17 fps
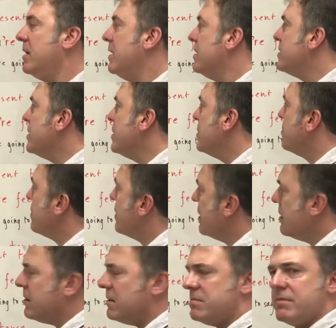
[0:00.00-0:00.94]
So
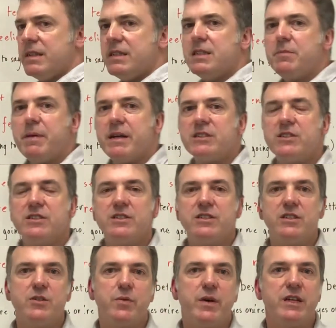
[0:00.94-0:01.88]
let's imagine the
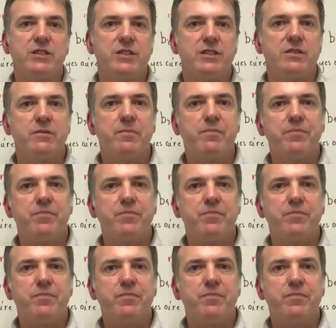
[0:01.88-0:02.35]
situation.